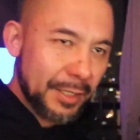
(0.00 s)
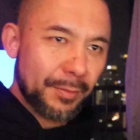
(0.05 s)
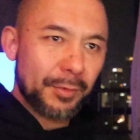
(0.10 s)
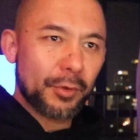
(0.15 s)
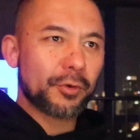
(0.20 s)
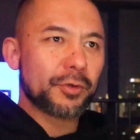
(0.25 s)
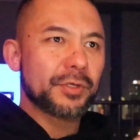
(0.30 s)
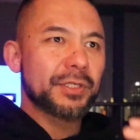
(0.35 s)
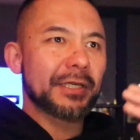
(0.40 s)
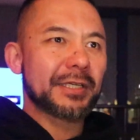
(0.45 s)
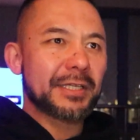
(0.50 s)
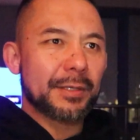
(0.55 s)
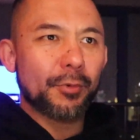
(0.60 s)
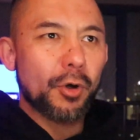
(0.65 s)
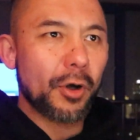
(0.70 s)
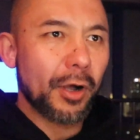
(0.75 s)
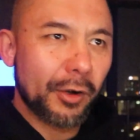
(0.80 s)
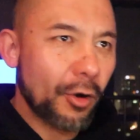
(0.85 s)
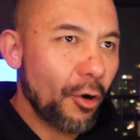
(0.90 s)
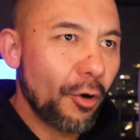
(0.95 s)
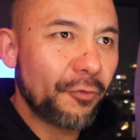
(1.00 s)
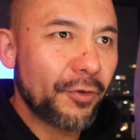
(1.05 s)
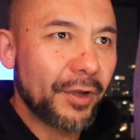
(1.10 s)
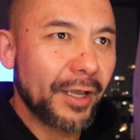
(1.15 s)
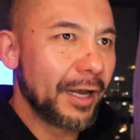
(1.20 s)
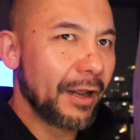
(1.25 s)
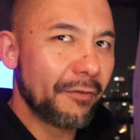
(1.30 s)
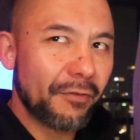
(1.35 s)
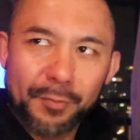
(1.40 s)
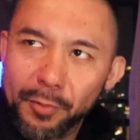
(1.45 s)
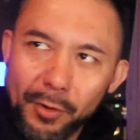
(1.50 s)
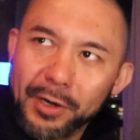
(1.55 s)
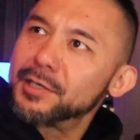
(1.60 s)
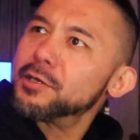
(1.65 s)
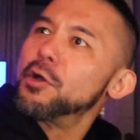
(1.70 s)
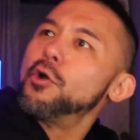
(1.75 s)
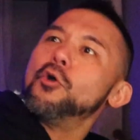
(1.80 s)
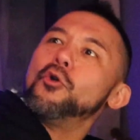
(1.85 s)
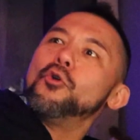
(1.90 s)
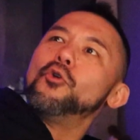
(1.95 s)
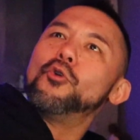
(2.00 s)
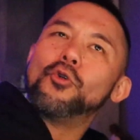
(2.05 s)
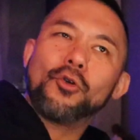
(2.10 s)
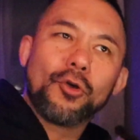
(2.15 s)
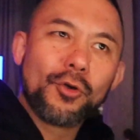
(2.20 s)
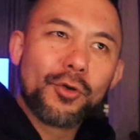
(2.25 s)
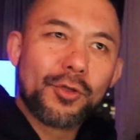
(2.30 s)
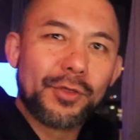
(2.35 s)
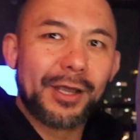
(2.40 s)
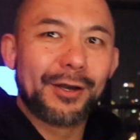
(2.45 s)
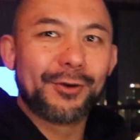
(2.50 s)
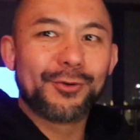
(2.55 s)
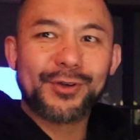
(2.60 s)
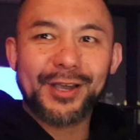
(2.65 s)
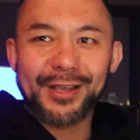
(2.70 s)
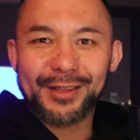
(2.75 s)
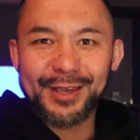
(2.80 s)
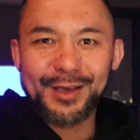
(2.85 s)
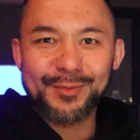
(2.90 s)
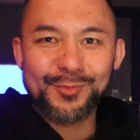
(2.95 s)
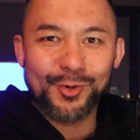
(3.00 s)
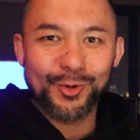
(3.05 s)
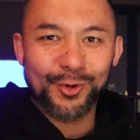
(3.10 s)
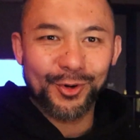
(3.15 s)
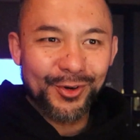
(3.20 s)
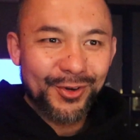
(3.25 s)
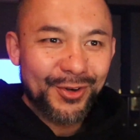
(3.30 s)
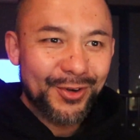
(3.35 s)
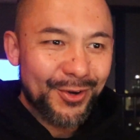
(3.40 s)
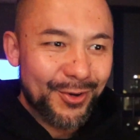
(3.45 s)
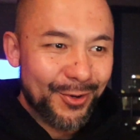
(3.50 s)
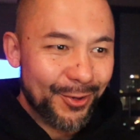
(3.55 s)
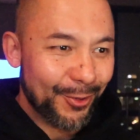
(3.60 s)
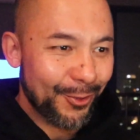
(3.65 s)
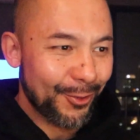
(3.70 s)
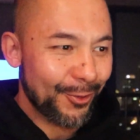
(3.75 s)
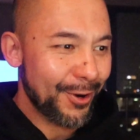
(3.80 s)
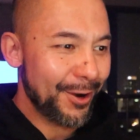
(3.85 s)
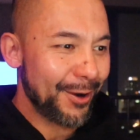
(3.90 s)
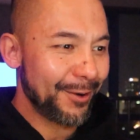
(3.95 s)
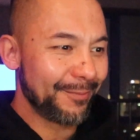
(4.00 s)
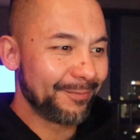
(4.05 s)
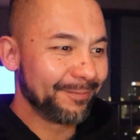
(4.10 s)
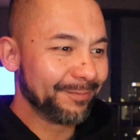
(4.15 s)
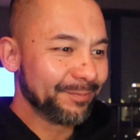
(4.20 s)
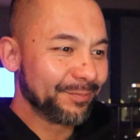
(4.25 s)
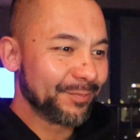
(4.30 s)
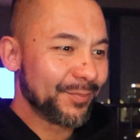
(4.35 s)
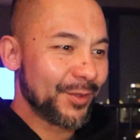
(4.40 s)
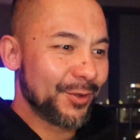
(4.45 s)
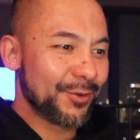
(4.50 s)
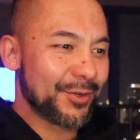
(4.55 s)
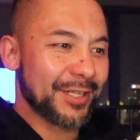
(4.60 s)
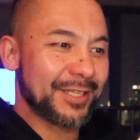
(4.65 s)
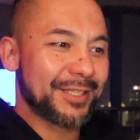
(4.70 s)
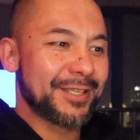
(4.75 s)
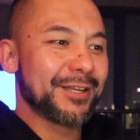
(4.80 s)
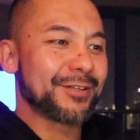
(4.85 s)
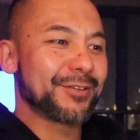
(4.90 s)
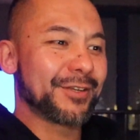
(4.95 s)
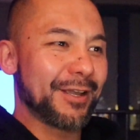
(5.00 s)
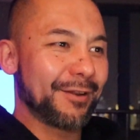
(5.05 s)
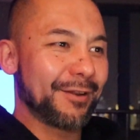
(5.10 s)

something, or you see some guy coughing and everybody, they look at them, or you just start to